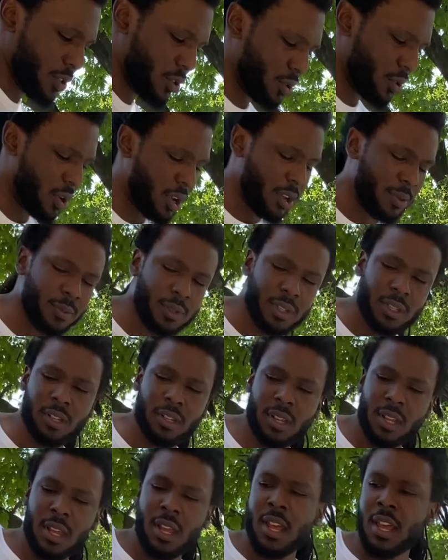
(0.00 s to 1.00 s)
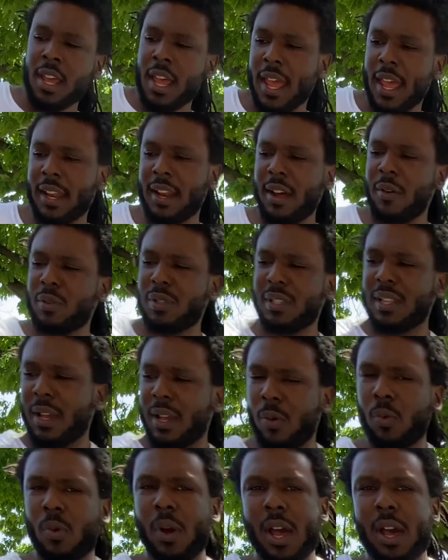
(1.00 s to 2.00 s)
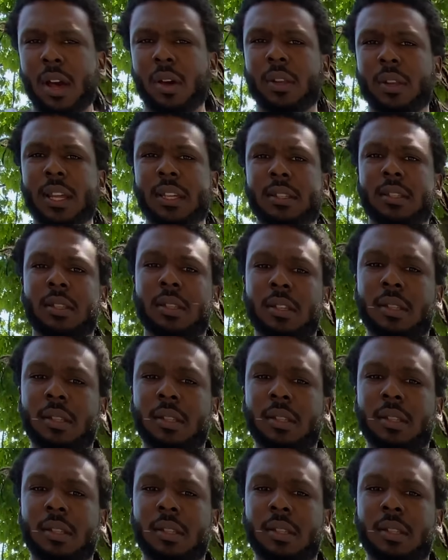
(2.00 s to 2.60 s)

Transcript: You know what I mean? And I was like, wow, that's